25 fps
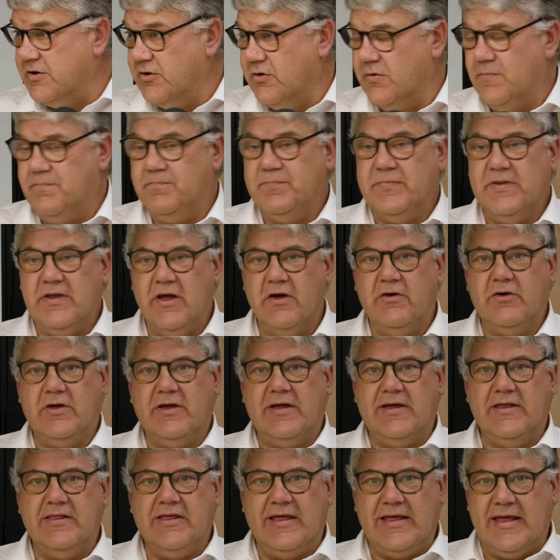do. You know,
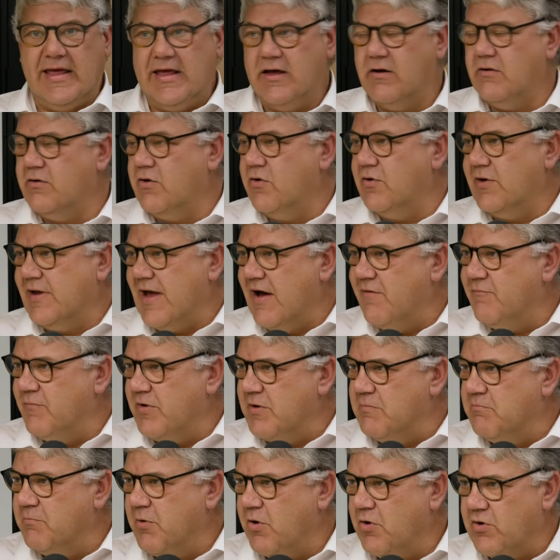the yield on
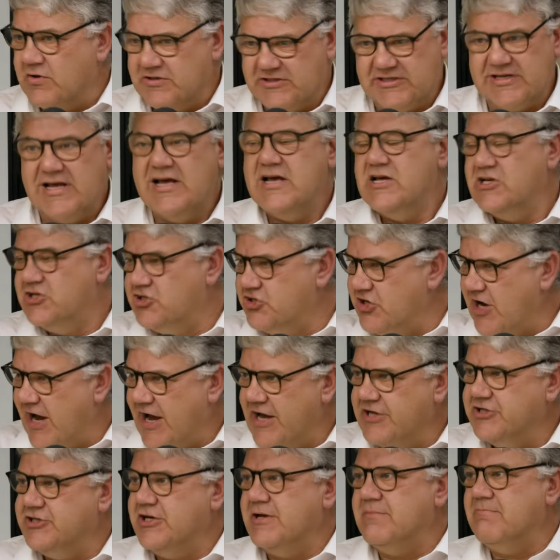government bonds
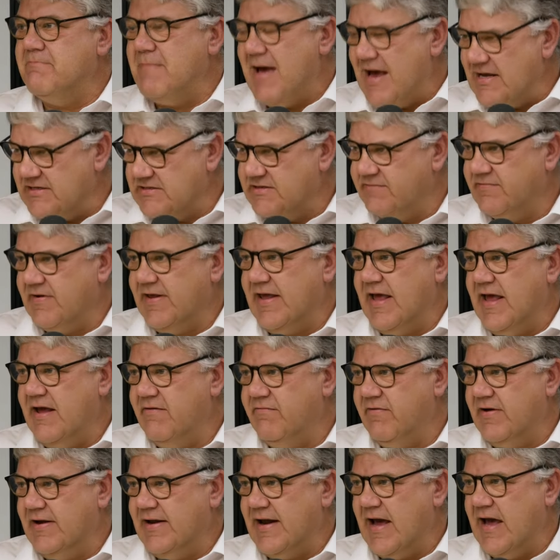changing massively
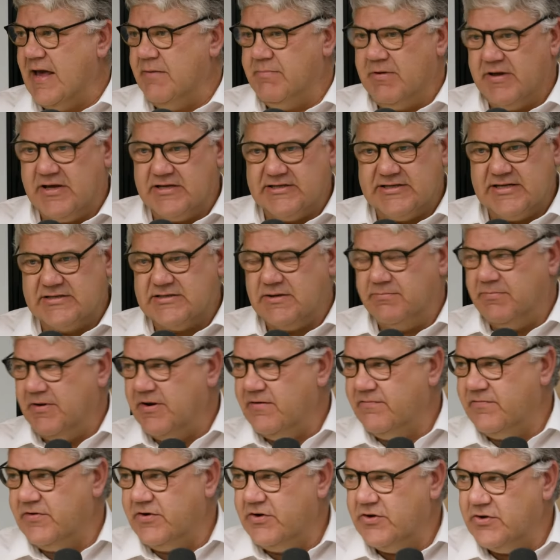every day because there's a bit
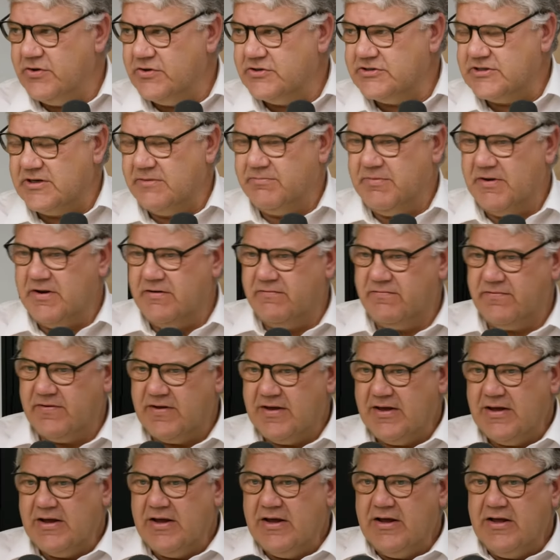of news and a bit of
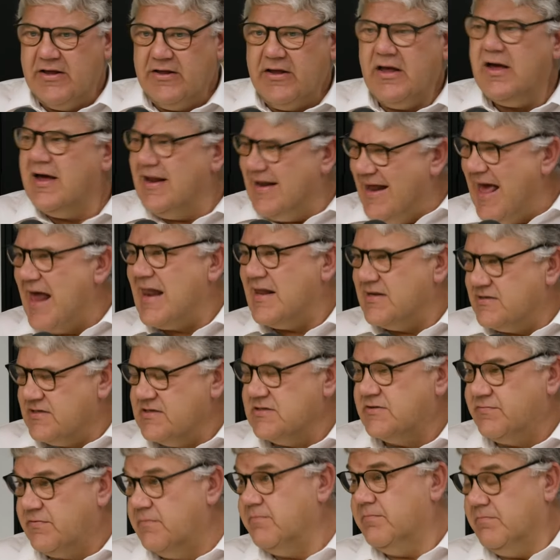
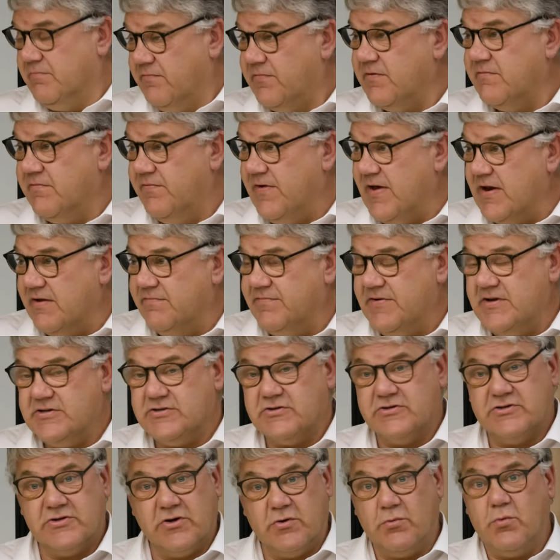analysis from Fed
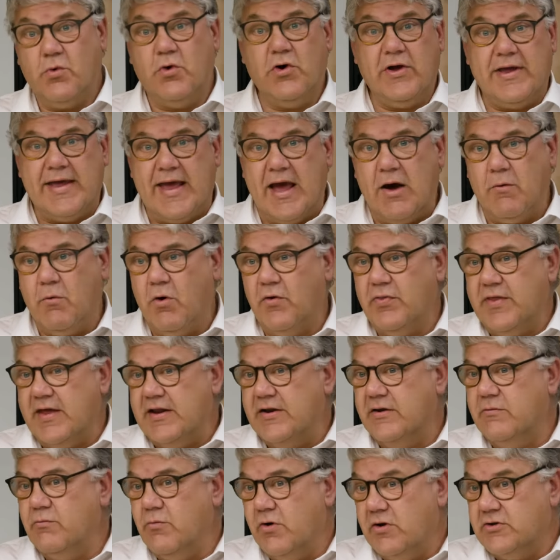officials sort of working out
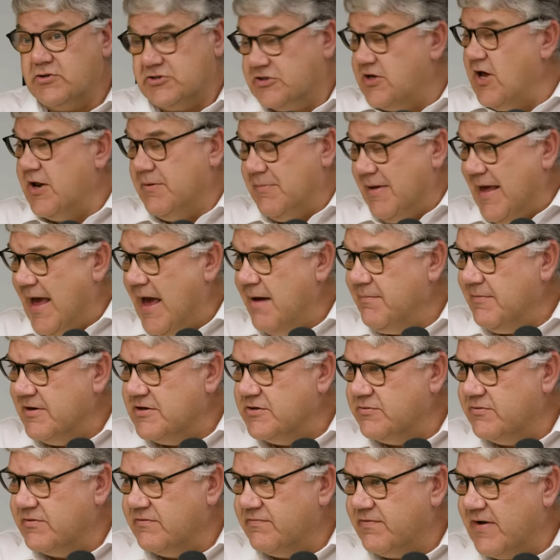what's going to be happening
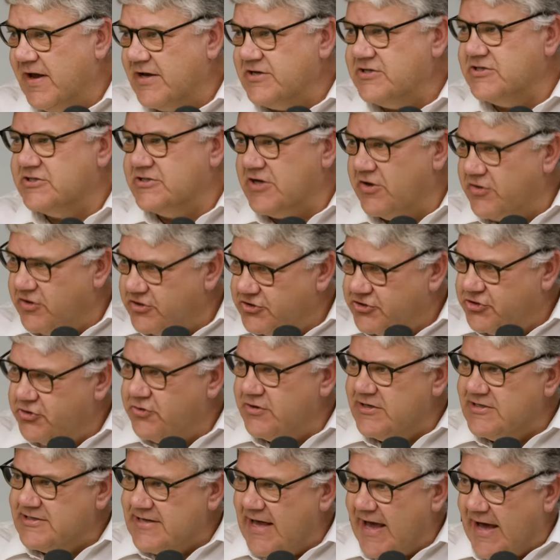to inflation. So the
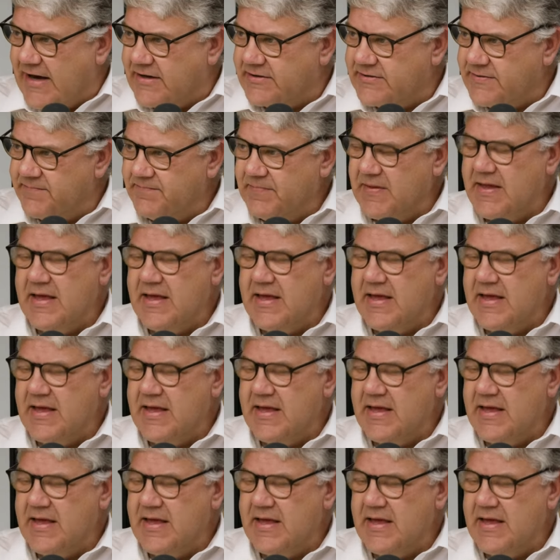jury's out.